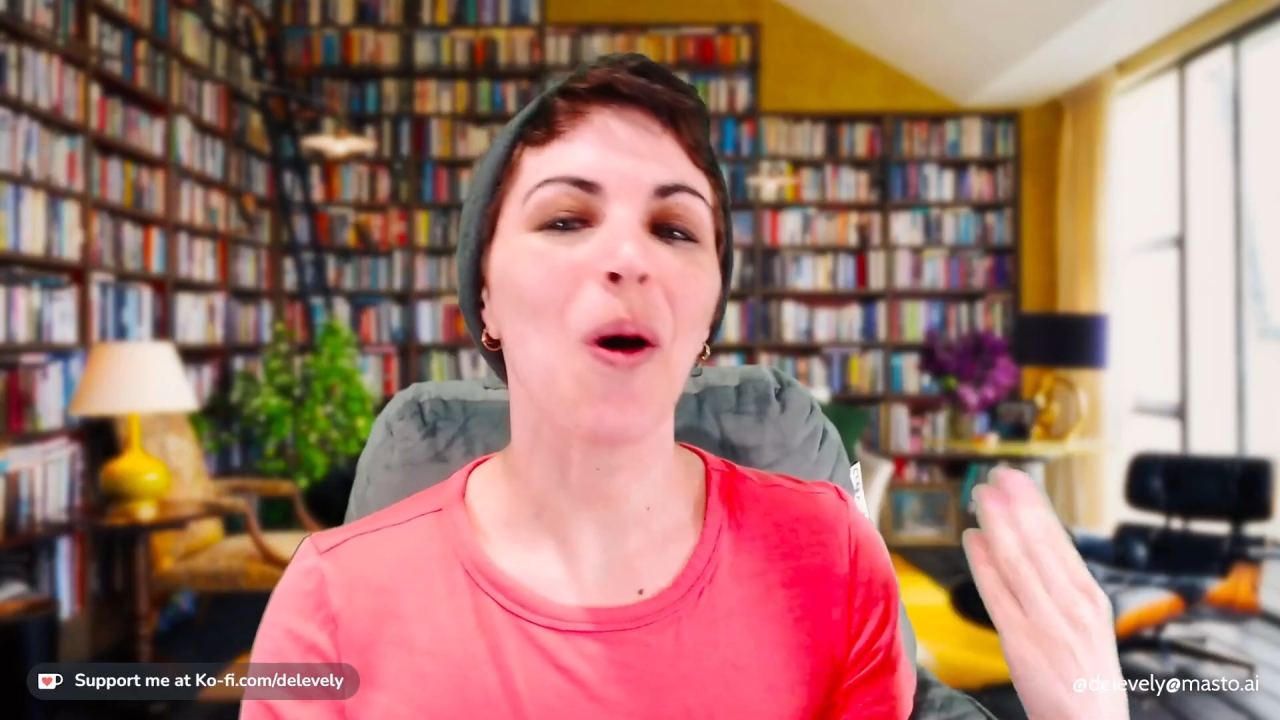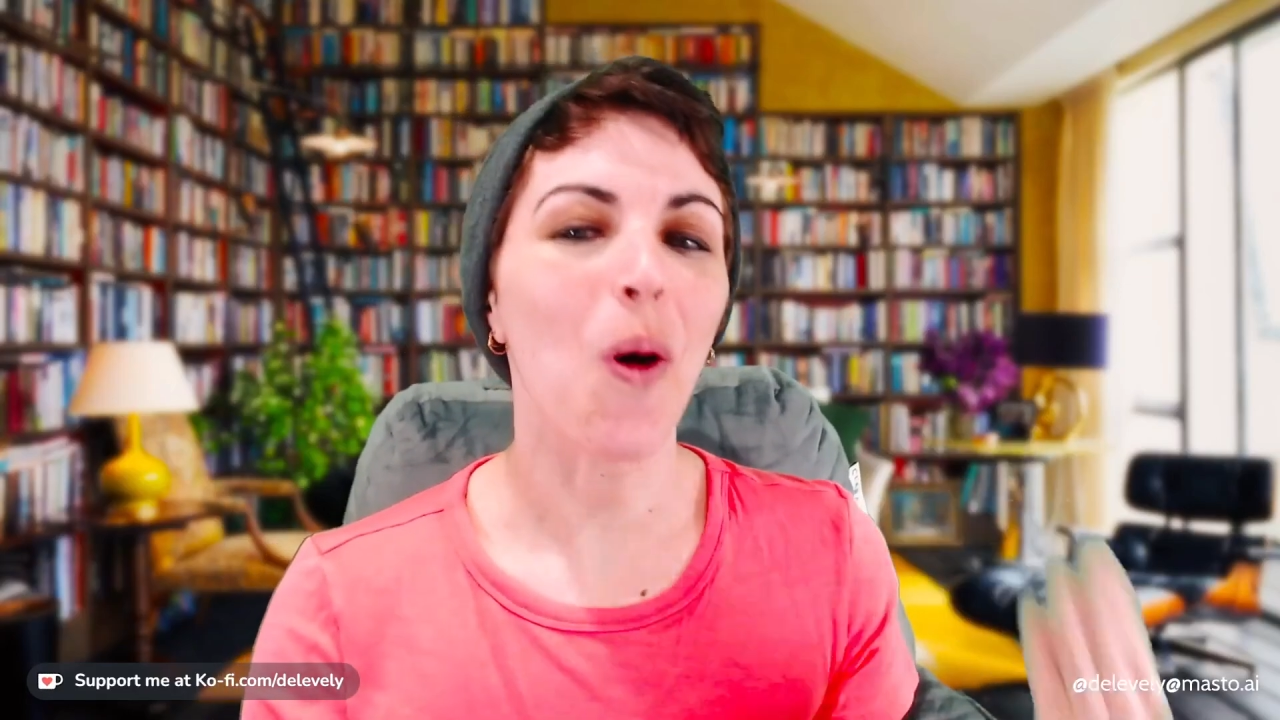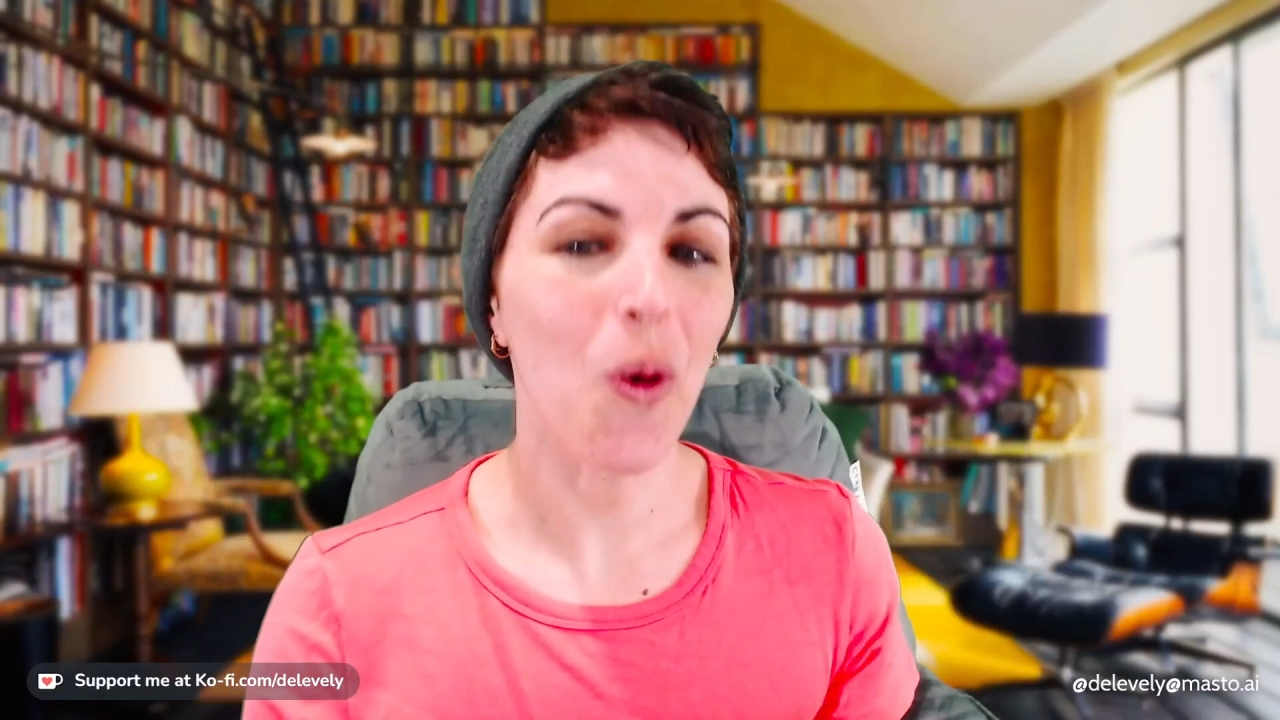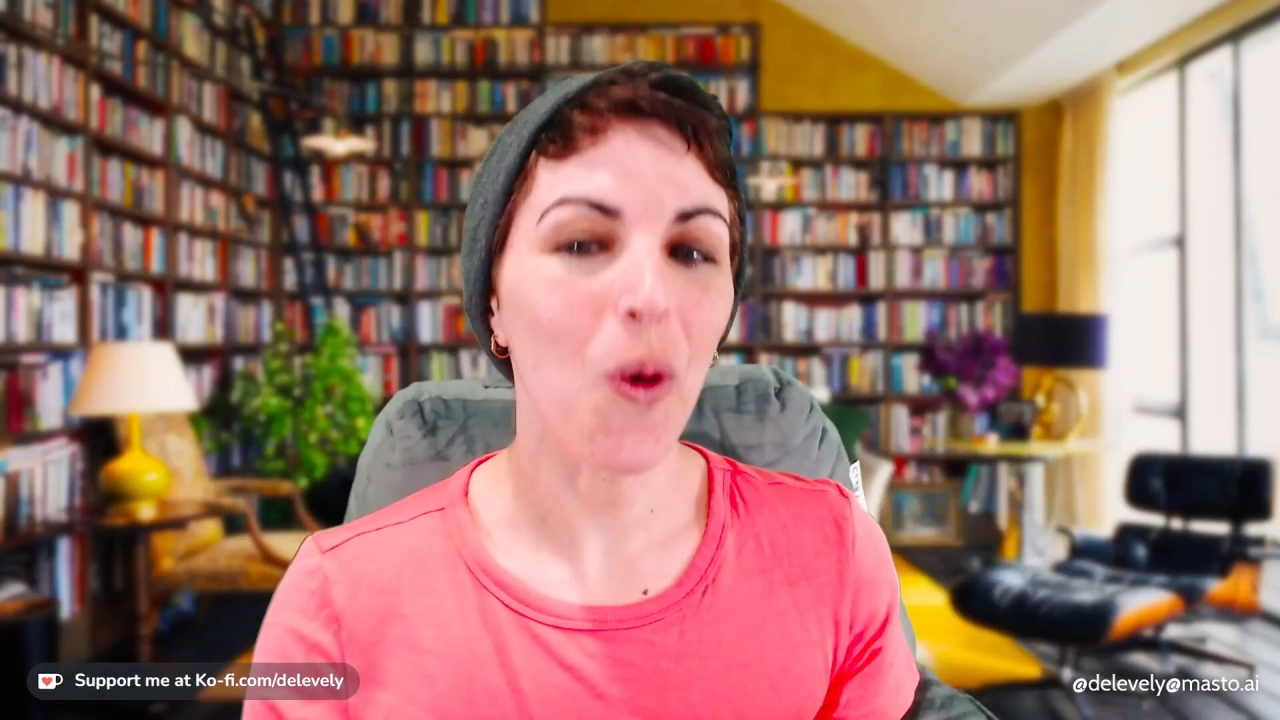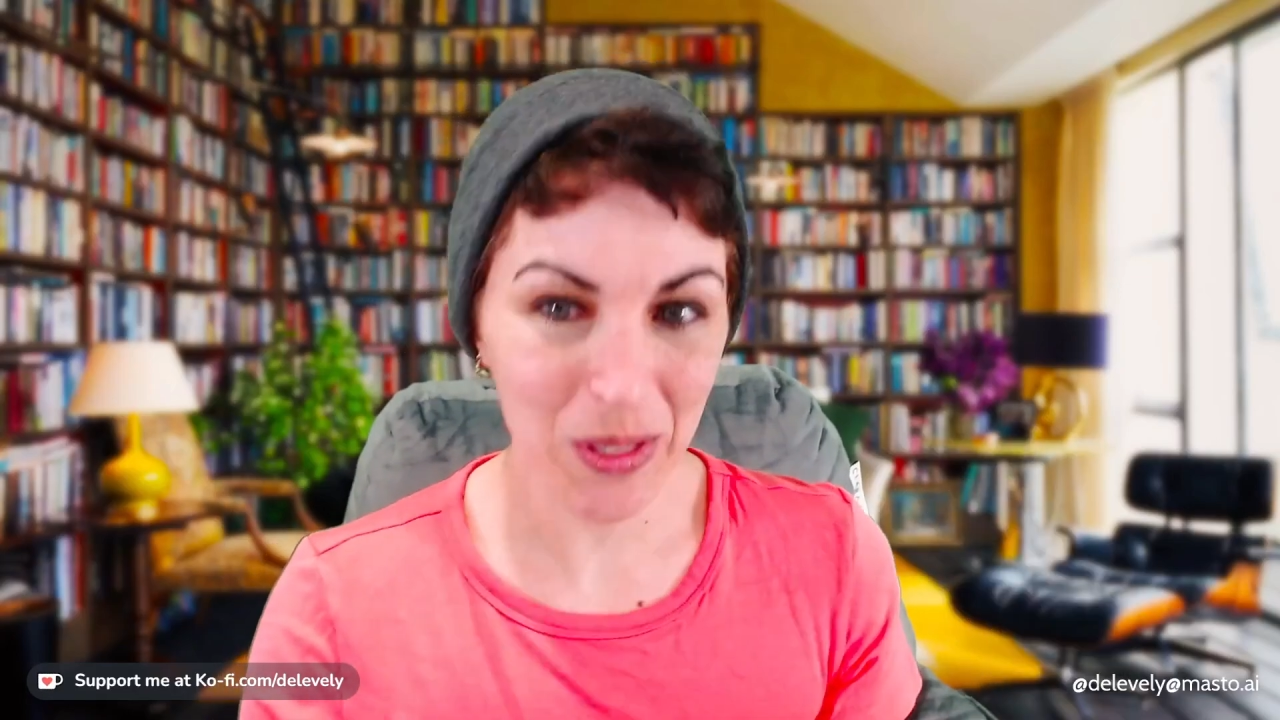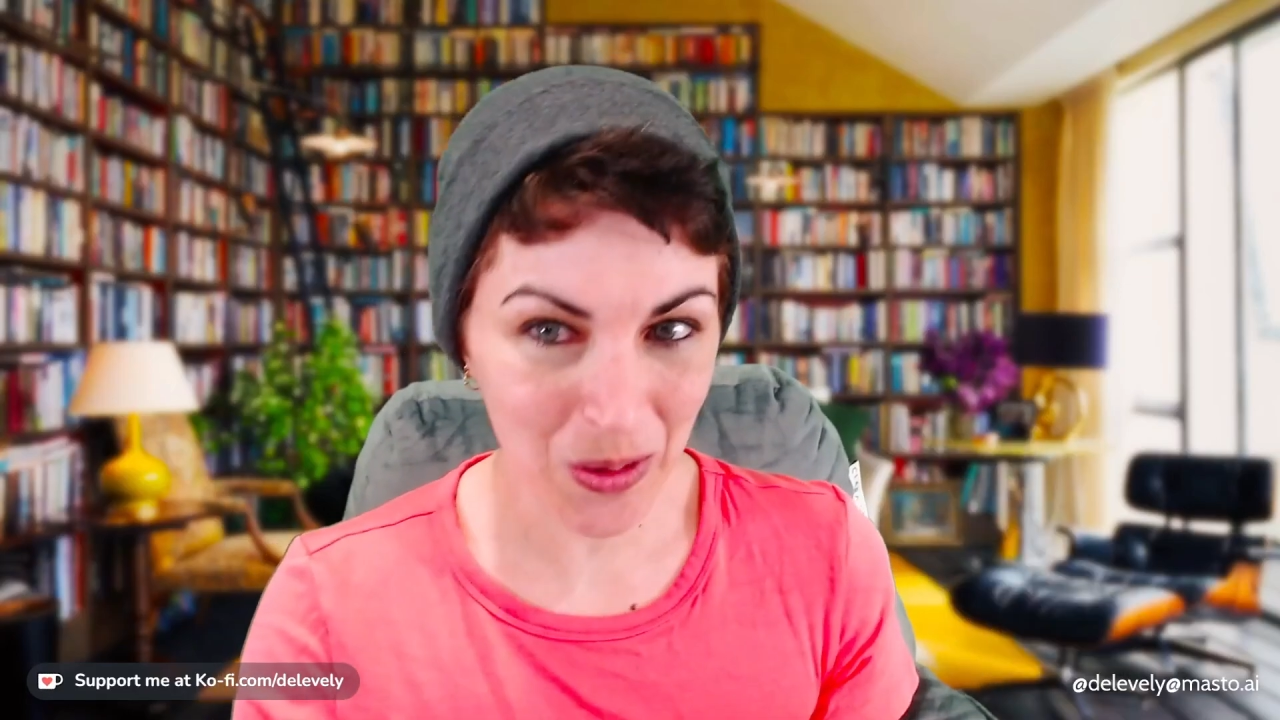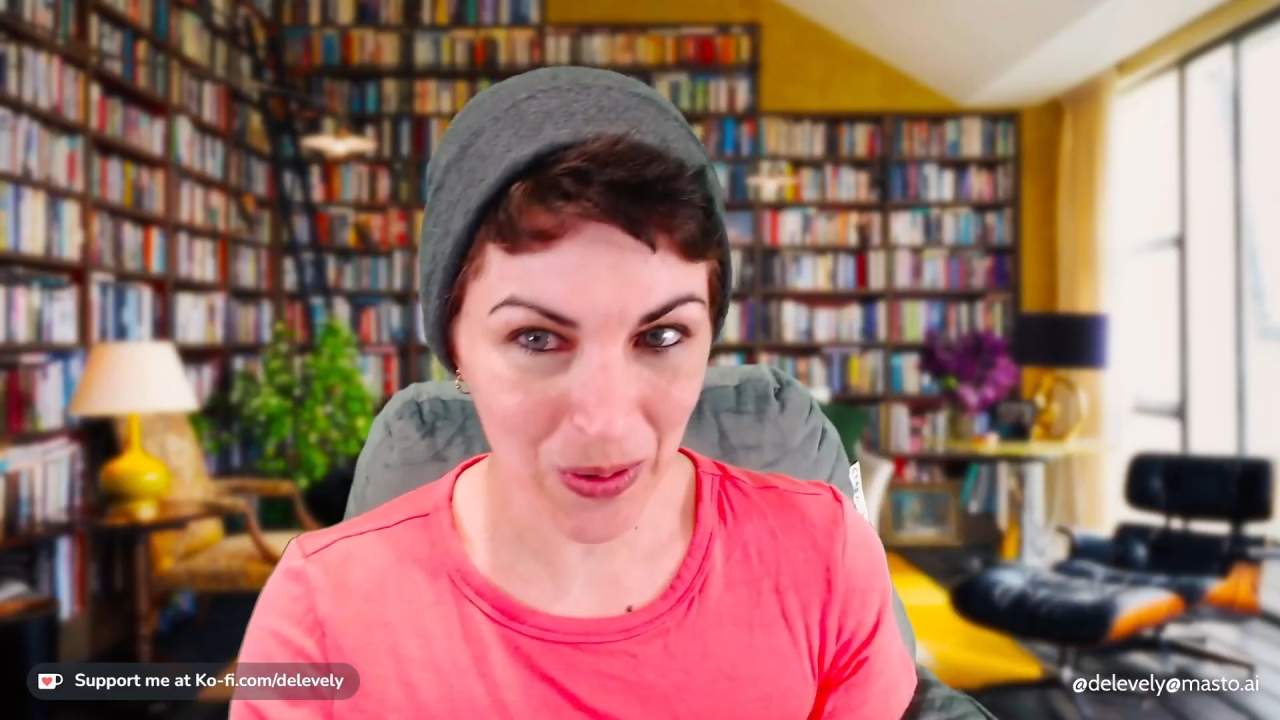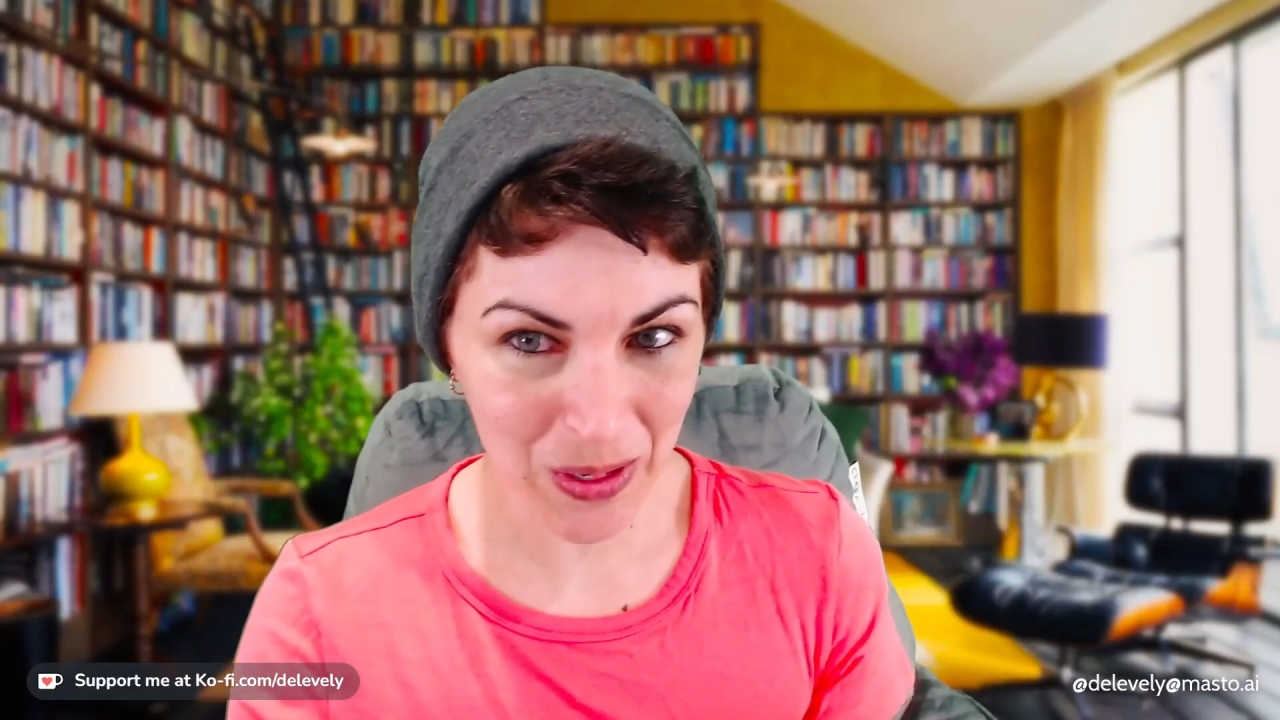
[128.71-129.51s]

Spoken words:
always going